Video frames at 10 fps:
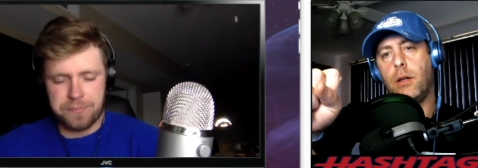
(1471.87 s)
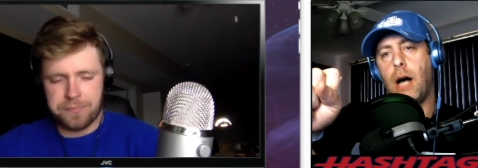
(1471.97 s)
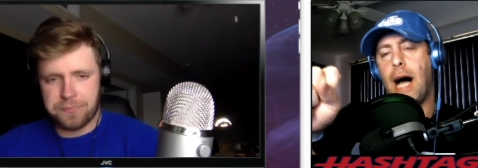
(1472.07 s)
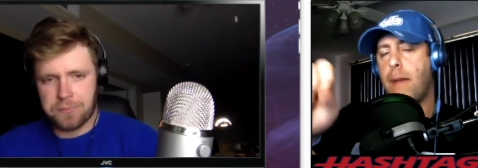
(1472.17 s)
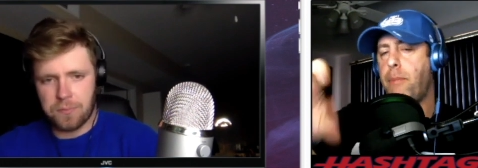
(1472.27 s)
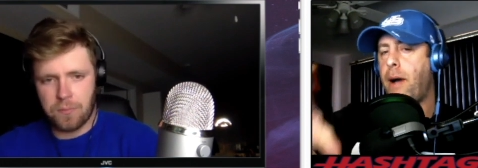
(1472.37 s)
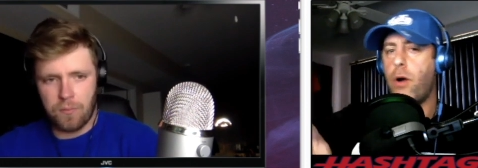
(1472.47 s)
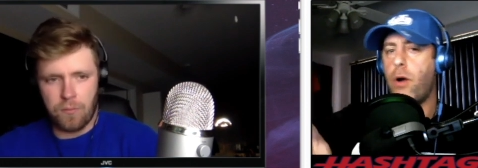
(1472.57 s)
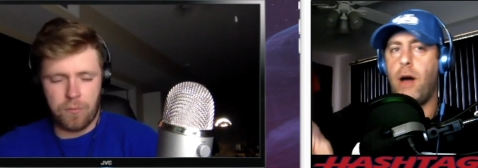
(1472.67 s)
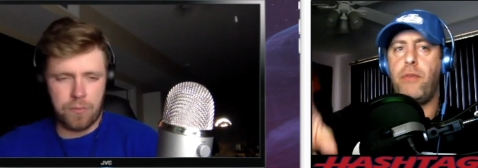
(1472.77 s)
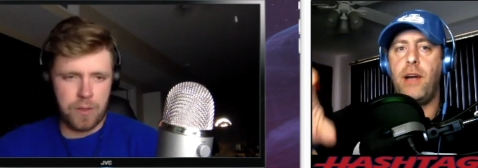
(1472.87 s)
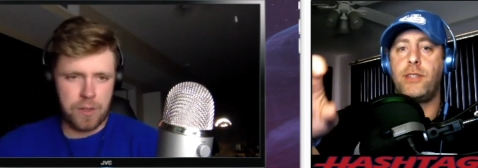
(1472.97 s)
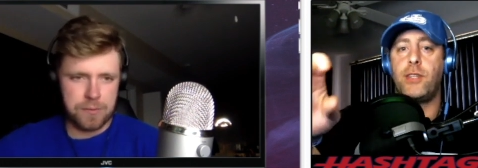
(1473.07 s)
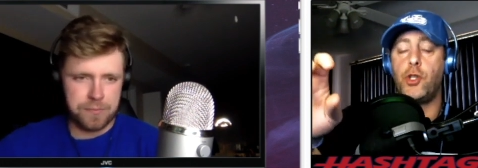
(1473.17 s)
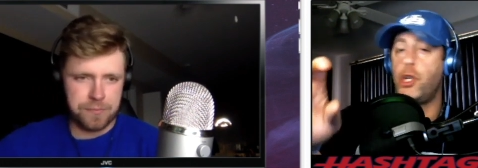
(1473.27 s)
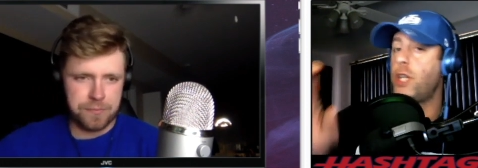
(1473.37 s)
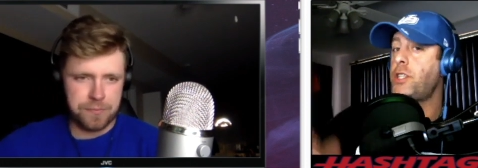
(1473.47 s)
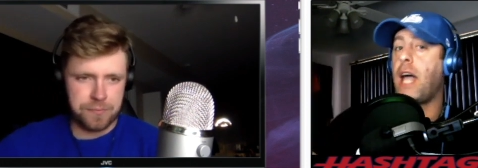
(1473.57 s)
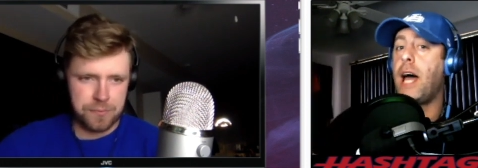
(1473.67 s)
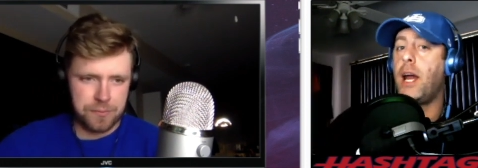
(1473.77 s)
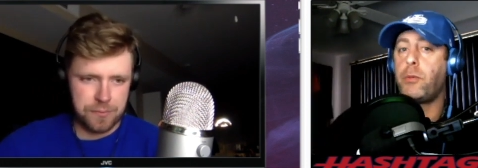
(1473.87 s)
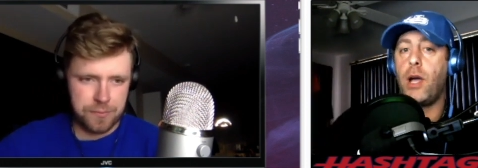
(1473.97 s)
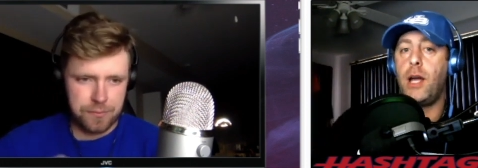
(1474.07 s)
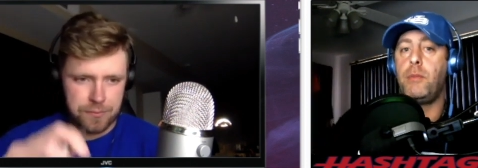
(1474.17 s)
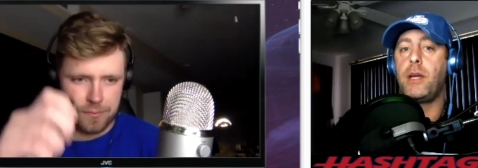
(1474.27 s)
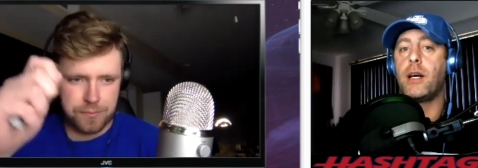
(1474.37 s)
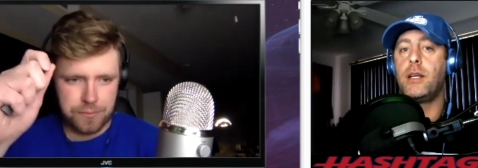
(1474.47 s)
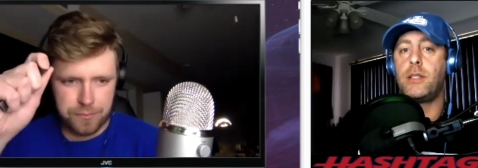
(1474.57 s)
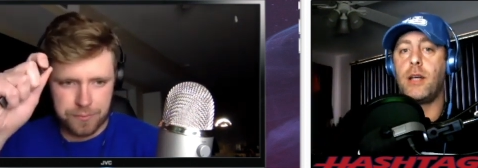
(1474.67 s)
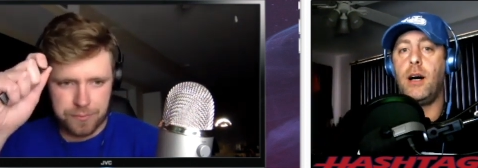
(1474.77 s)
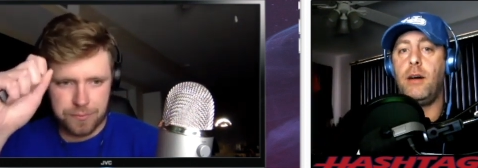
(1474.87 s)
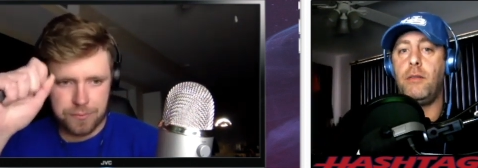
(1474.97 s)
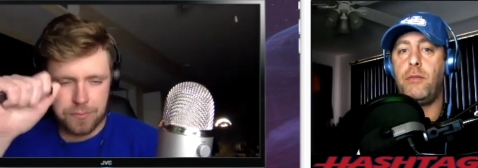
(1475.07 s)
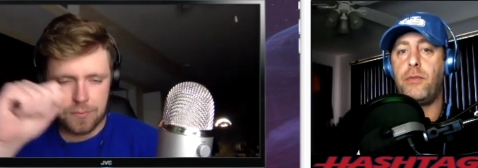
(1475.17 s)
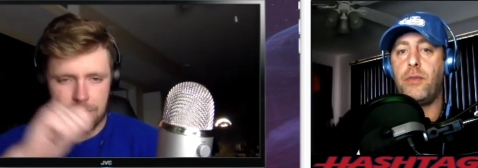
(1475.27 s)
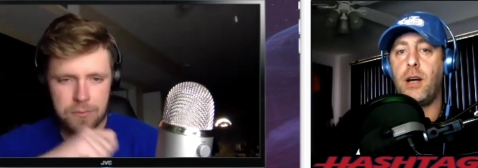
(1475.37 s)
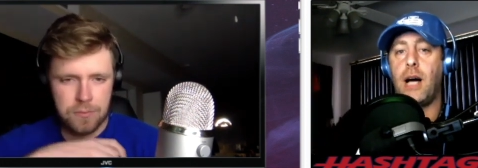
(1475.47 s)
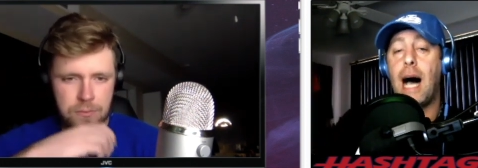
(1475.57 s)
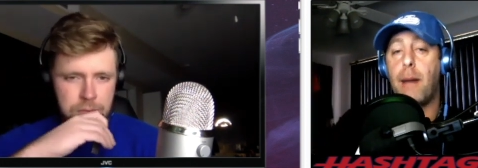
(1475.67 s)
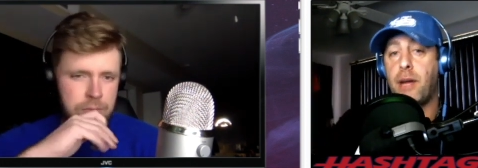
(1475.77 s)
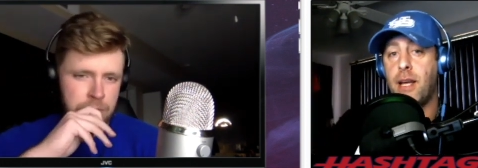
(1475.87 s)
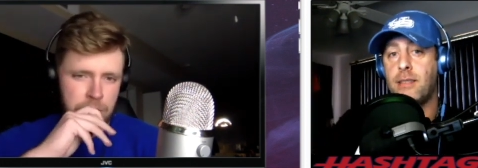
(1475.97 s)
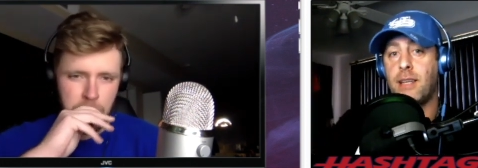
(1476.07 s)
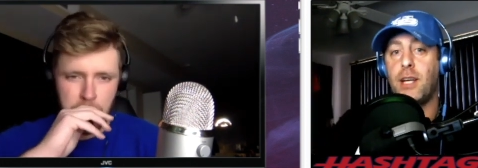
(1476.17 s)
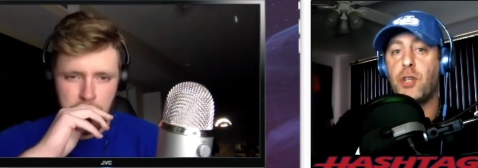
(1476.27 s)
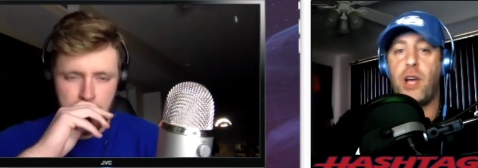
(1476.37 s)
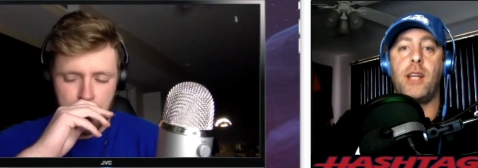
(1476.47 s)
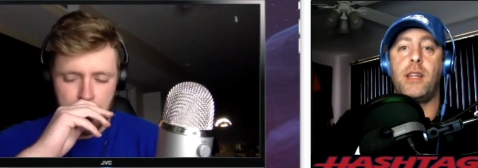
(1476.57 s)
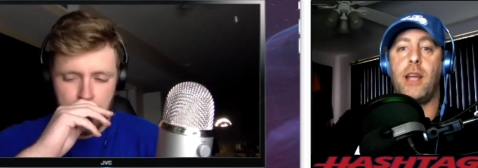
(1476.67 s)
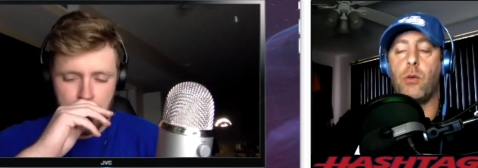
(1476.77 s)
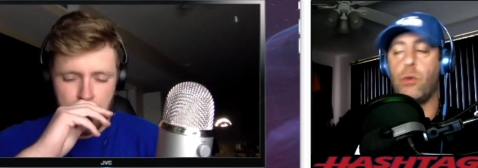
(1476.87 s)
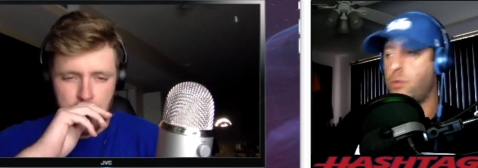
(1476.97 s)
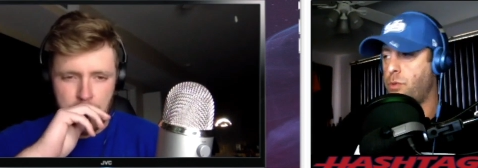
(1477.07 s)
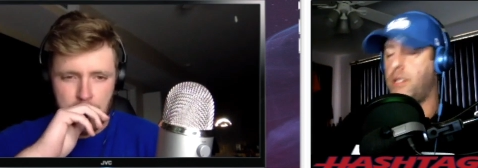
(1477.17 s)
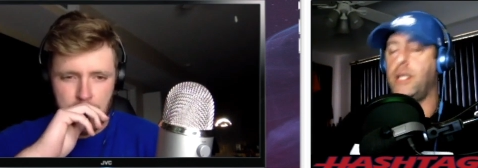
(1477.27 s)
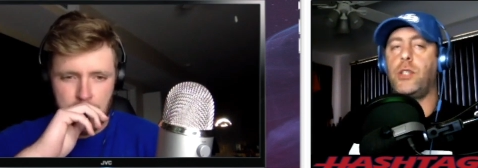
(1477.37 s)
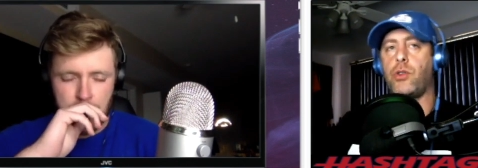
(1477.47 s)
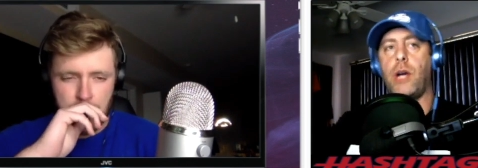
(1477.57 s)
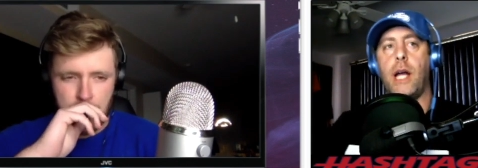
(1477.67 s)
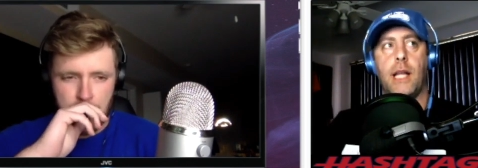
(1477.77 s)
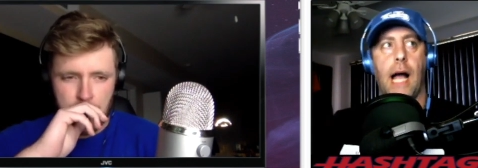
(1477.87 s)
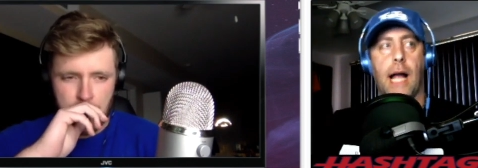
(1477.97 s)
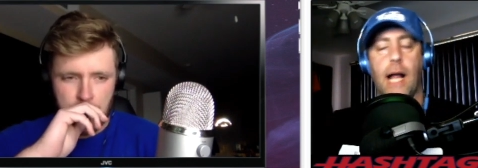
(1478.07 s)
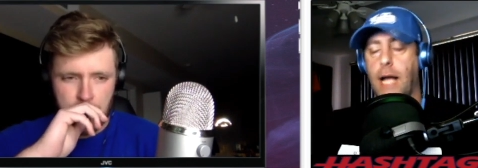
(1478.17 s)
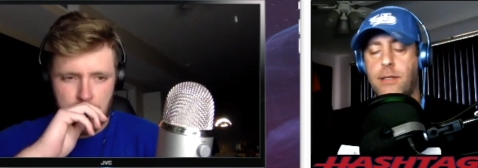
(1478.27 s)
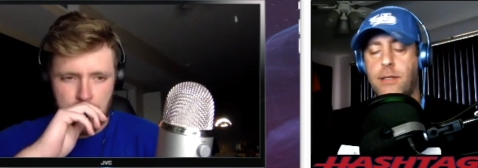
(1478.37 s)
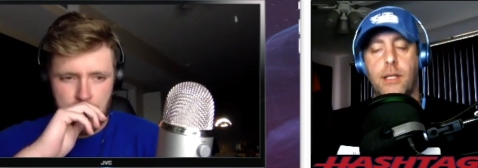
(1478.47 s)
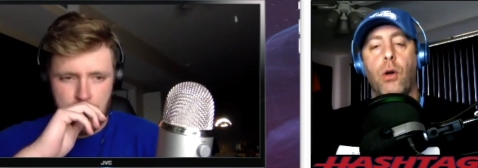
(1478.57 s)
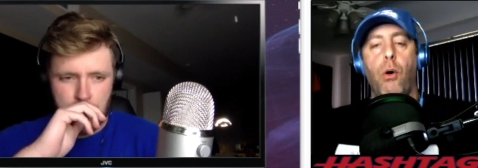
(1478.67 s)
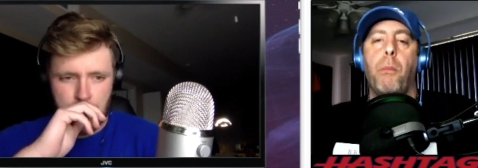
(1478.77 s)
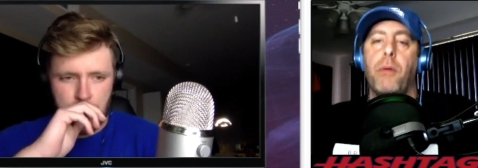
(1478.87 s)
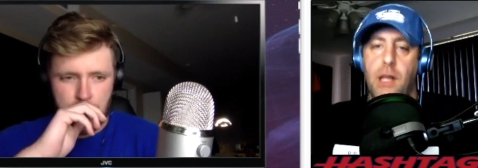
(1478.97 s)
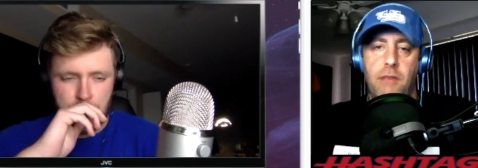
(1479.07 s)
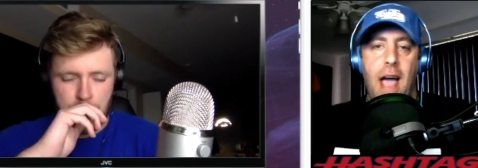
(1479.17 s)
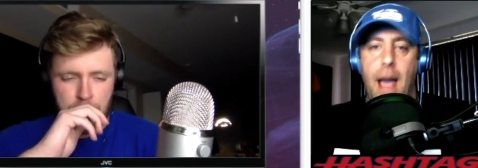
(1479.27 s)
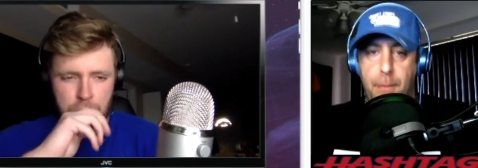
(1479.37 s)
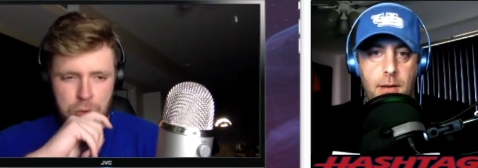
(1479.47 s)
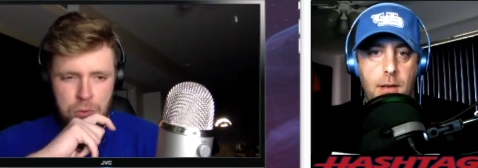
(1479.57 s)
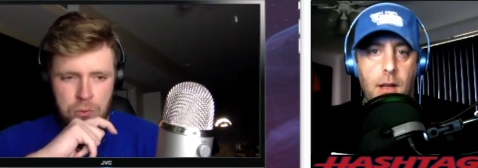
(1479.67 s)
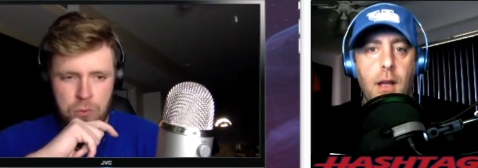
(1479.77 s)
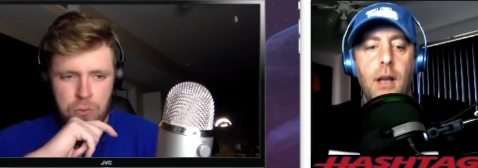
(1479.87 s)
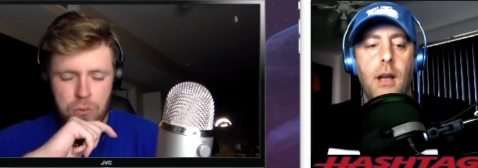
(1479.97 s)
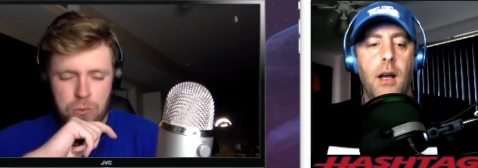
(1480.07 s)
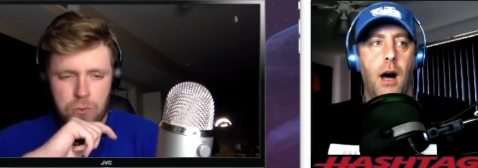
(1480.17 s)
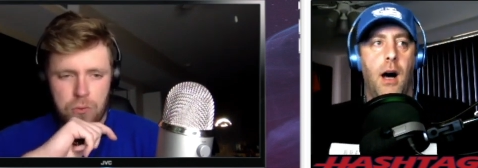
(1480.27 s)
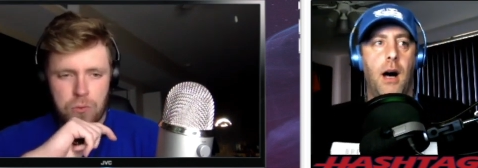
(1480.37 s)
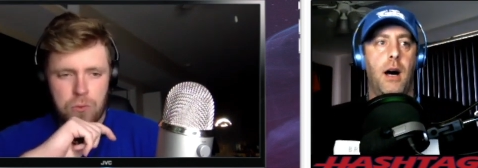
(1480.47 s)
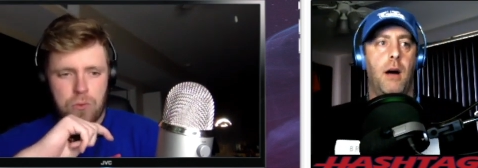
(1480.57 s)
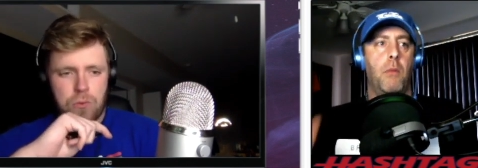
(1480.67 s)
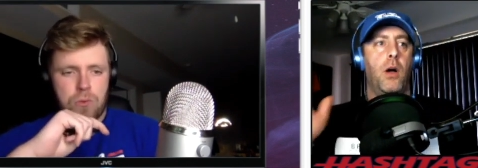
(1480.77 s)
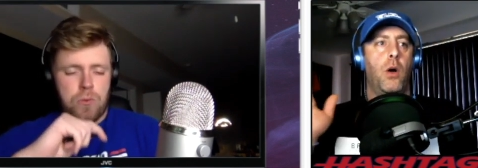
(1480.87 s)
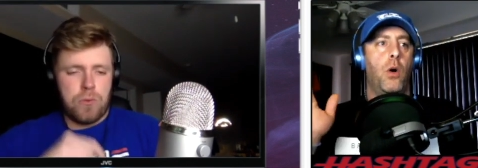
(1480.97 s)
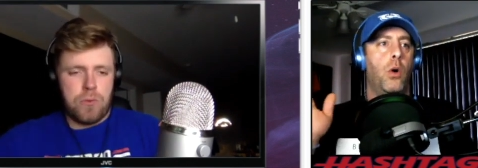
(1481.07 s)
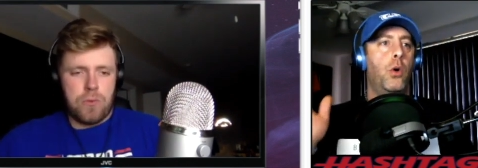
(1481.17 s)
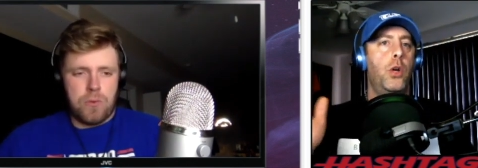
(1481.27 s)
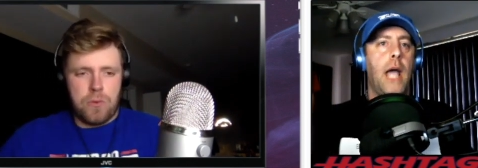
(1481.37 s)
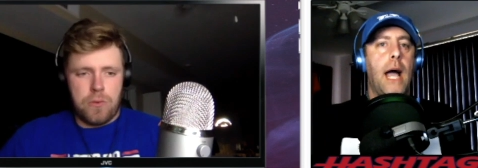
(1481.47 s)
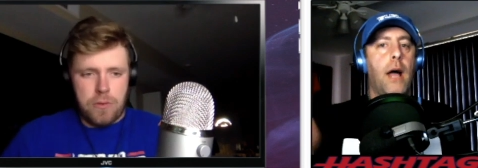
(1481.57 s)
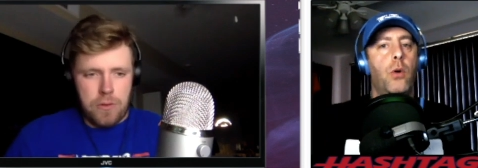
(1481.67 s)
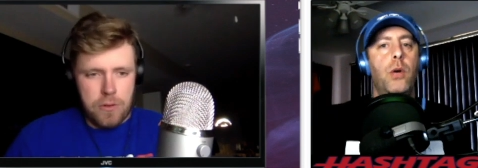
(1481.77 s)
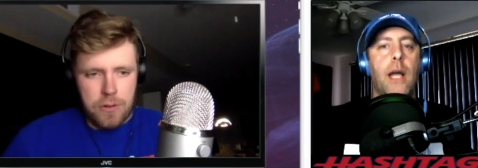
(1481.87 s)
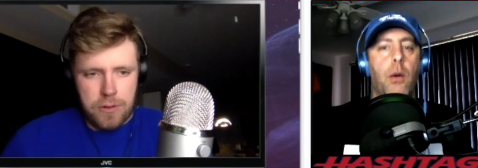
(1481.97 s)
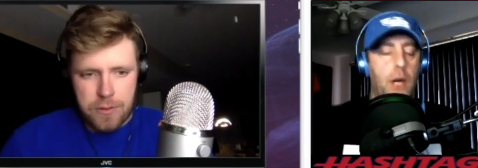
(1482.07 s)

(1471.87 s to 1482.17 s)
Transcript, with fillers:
Speaker 1: high-powered offense just got upgraded because of Hopkins getting traded there, which was the trade that I, I still don't believe happened. Um, who do you have, who do you got winning